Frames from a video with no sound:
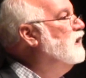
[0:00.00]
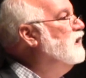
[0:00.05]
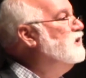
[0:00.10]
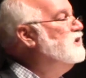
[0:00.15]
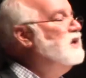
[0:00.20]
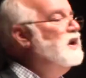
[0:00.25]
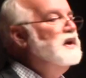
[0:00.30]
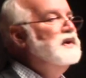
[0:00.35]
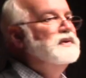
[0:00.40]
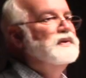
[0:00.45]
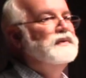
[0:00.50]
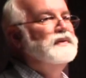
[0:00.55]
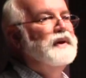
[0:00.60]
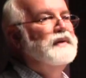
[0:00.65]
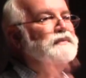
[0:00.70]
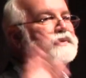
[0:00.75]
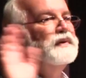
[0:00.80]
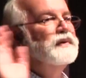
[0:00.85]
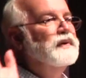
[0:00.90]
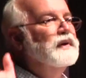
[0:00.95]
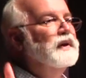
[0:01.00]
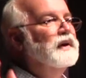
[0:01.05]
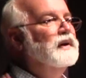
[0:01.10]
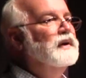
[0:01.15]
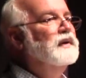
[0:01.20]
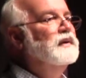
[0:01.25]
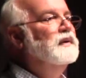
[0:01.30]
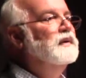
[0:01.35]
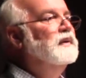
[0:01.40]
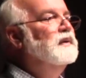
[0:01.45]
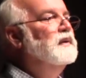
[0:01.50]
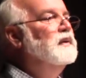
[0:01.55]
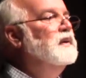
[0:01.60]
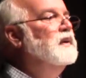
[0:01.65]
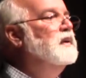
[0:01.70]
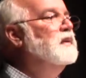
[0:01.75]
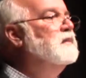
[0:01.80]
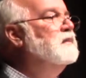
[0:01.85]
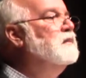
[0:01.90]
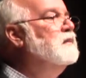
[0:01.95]
it changes everything
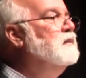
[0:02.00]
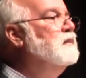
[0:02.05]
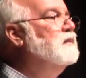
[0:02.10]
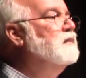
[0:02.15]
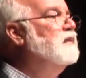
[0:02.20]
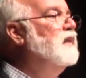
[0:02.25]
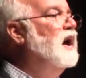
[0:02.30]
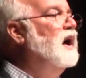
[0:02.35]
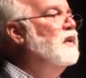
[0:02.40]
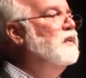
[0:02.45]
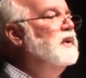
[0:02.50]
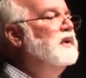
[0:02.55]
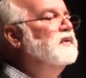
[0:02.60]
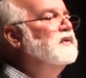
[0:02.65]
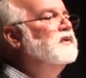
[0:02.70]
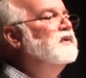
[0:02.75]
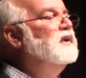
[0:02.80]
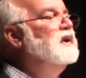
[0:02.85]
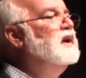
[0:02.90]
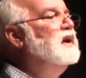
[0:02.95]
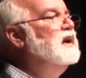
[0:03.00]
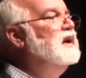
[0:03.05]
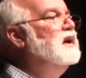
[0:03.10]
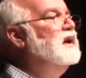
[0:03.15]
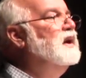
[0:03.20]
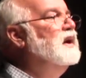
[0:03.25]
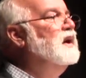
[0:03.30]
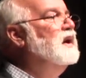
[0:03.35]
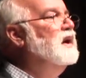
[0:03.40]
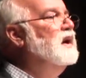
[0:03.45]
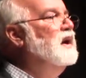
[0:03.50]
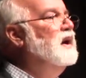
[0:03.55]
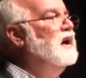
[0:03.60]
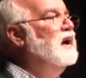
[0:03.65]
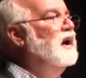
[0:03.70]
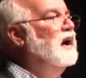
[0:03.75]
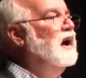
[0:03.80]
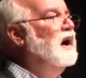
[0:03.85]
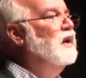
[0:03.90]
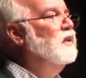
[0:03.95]
how we see,
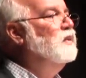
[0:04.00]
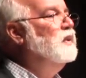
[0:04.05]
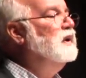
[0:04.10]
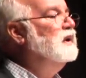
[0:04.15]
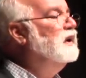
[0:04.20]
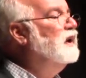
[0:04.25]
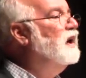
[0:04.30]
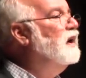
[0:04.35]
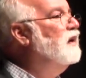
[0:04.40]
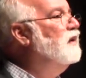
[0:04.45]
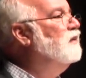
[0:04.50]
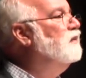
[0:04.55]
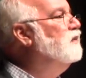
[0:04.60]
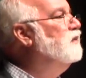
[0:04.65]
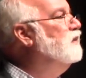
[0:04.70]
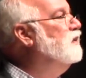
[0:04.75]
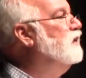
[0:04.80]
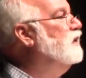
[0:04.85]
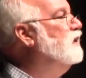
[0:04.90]
how we love,